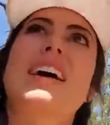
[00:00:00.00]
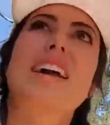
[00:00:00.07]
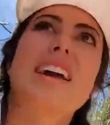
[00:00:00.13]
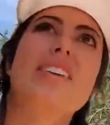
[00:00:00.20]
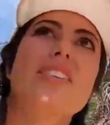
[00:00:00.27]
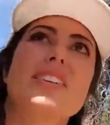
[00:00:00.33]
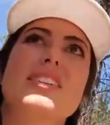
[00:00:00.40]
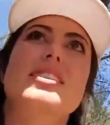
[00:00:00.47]

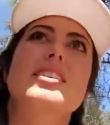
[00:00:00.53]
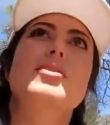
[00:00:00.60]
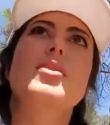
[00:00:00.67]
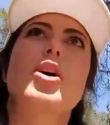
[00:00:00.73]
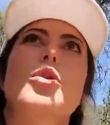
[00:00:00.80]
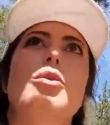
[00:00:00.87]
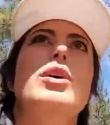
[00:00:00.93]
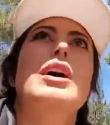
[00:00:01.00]
Can't really see.
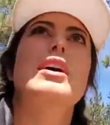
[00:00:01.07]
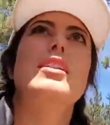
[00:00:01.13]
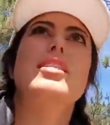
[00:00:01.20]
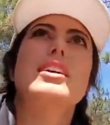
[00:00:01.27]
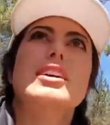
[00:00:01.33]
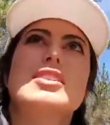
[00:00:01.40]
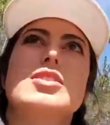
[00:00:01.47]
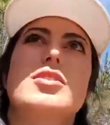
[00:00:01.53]
Oh, I
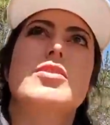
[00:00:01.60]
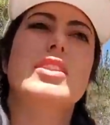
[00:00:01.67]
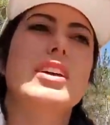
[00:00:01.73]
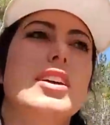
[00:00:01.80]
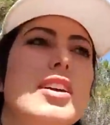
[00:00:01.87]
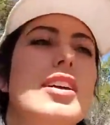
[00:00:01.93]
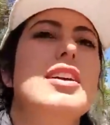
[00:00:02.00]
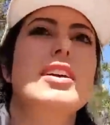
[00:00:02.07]
think it's over there.